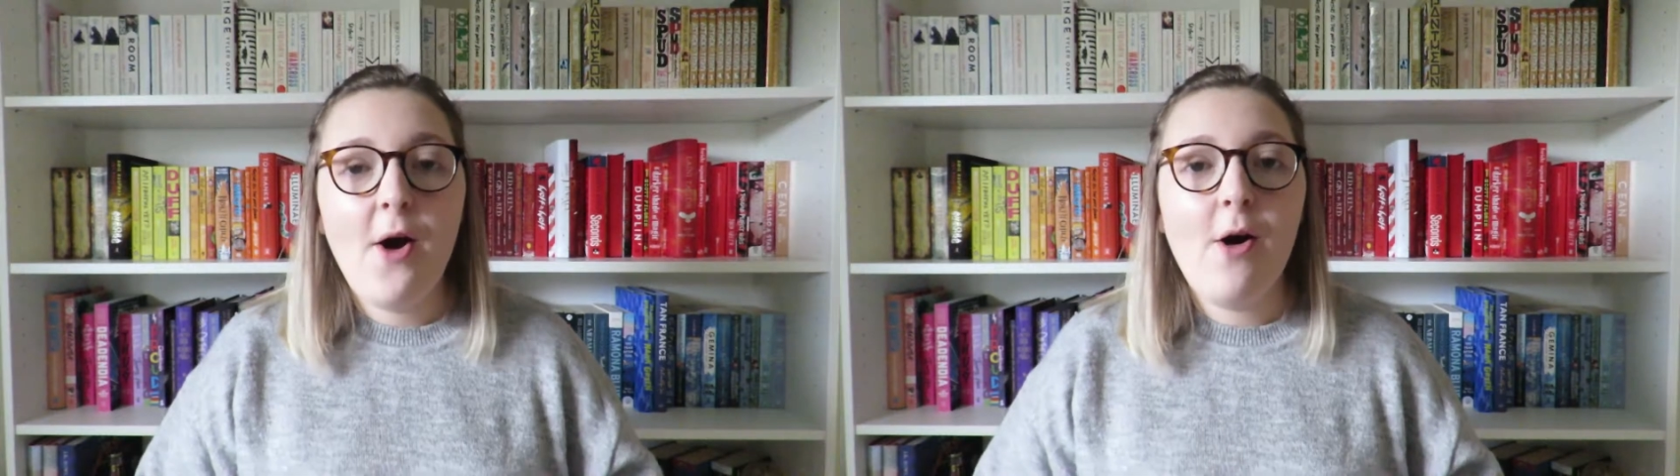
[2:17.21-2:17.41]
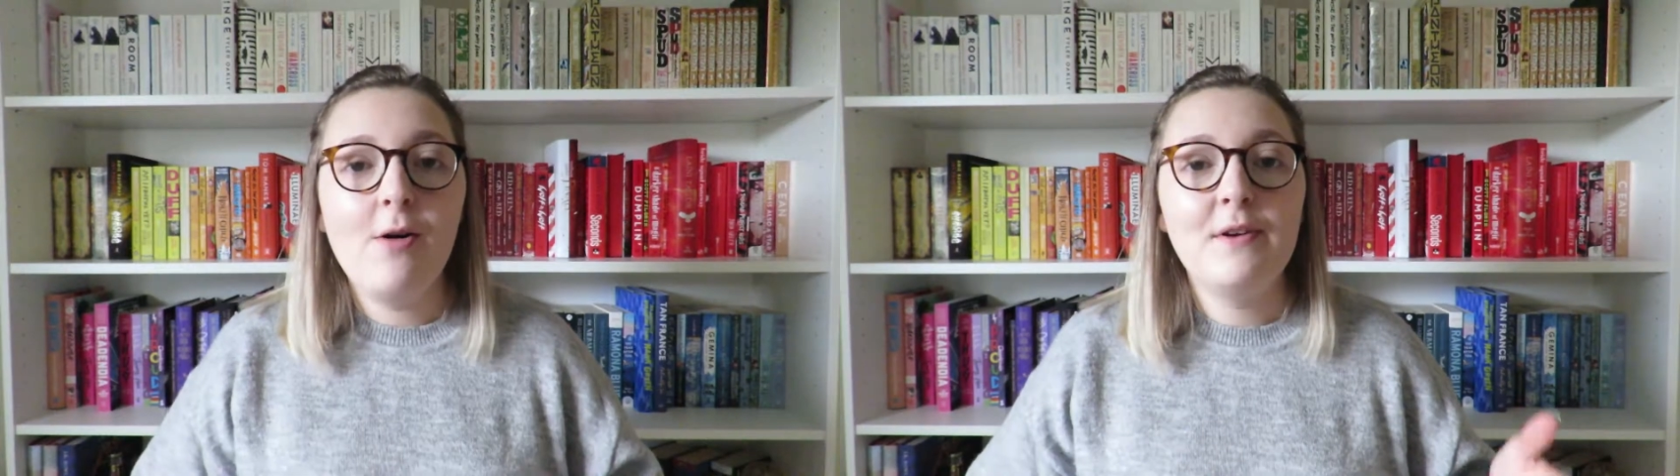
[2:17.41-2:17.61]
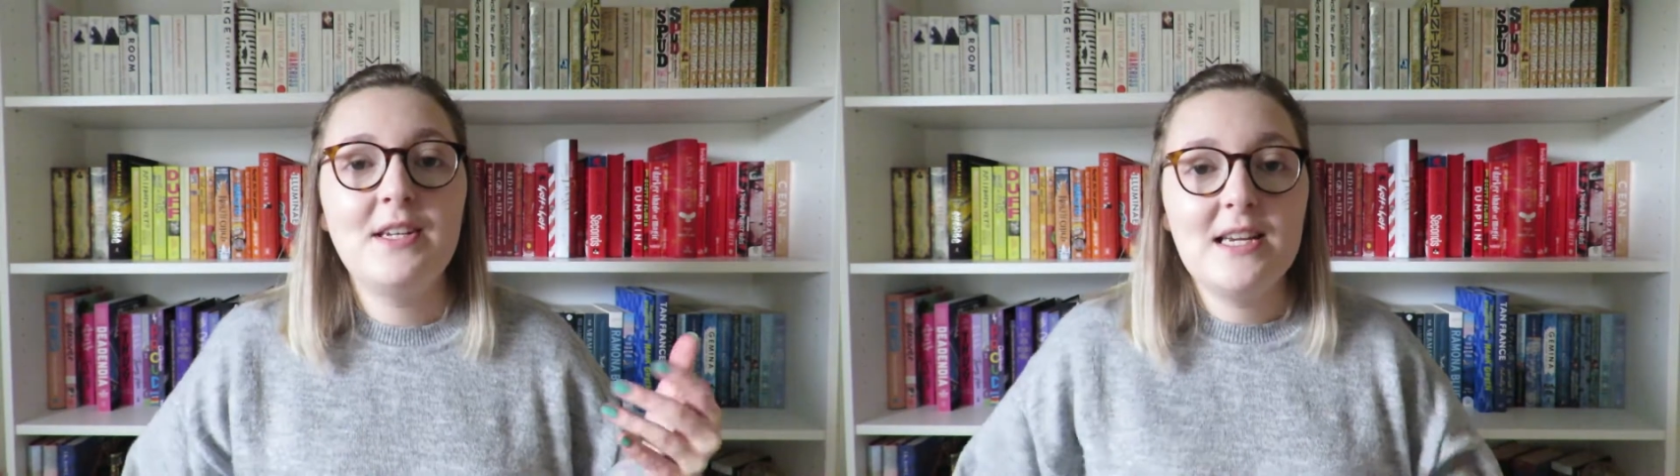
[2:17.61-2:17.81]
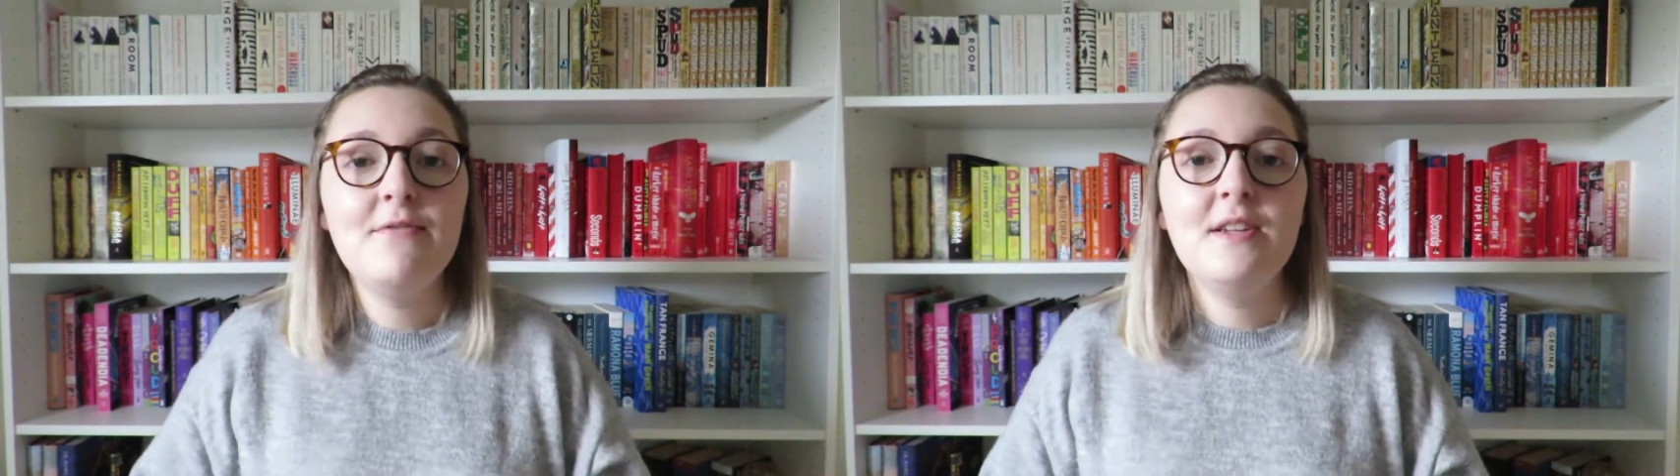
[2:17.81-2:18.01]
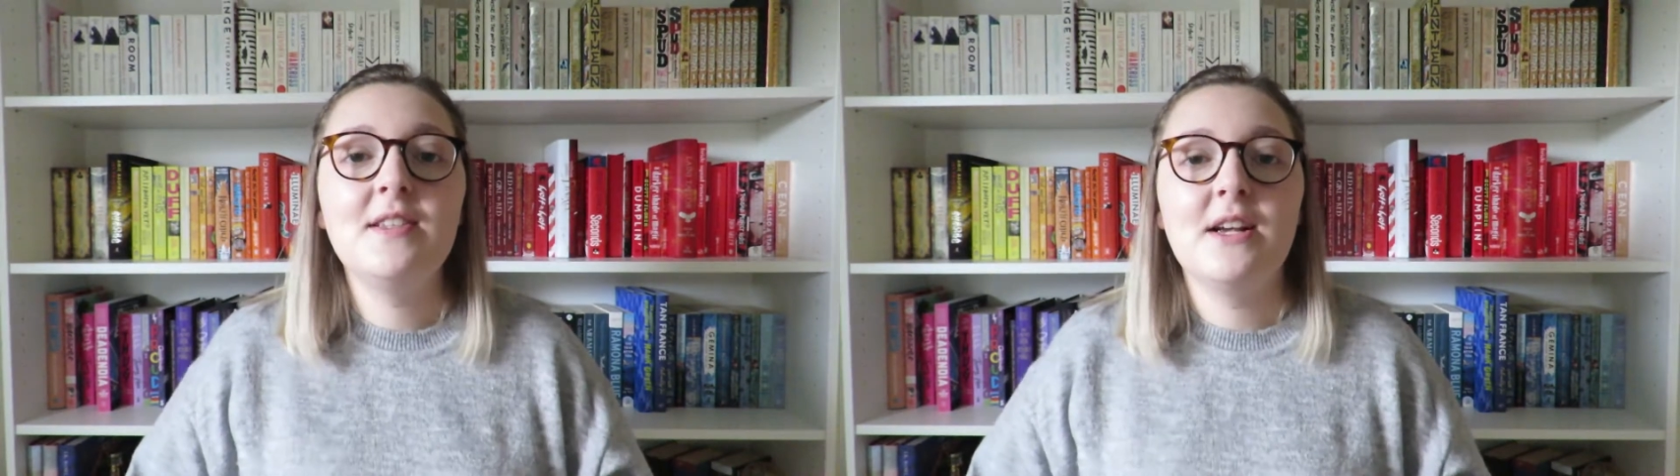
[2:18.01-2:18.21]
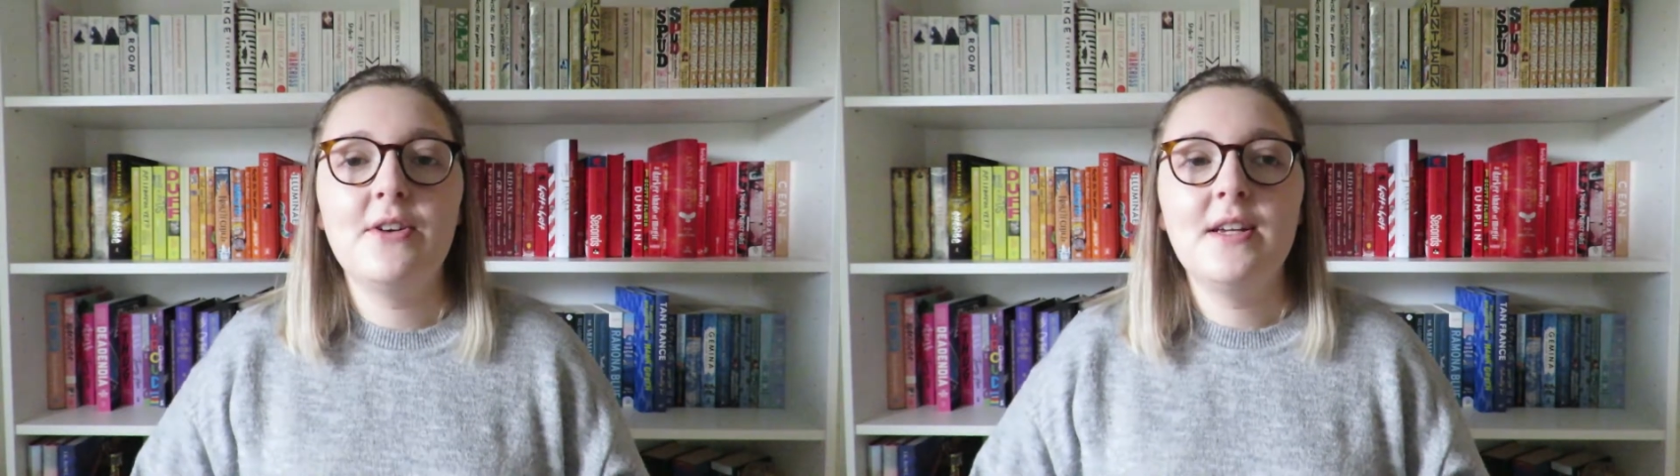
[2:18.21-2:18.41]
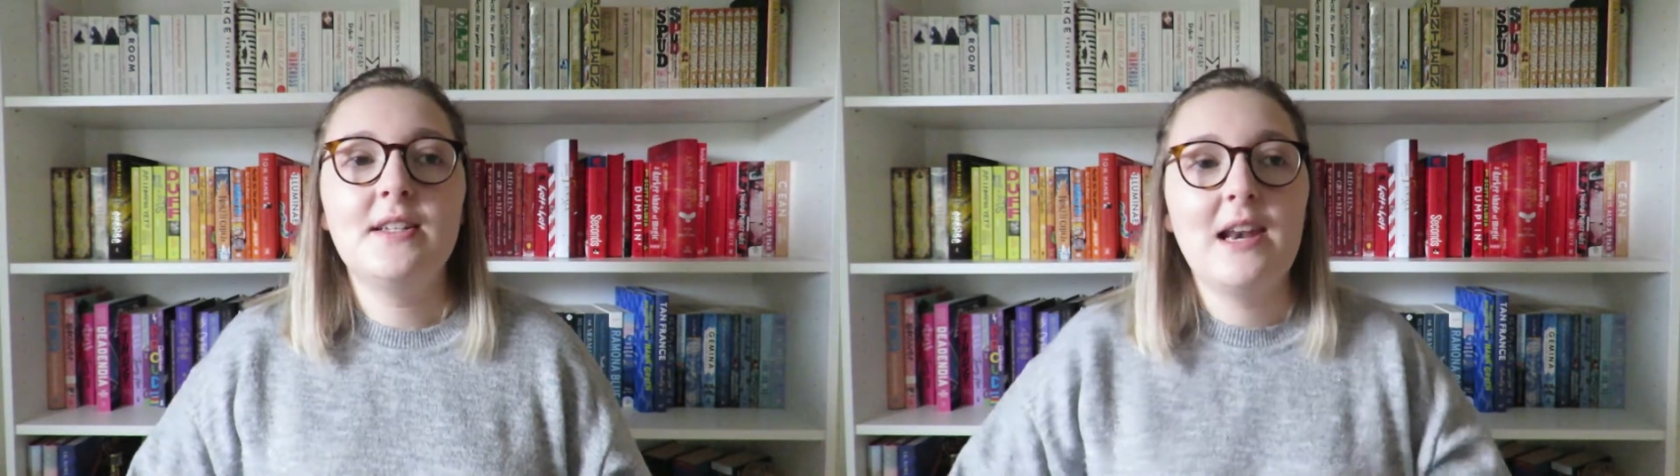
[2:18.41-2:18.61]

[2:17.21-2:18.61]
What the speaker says: of a TV series,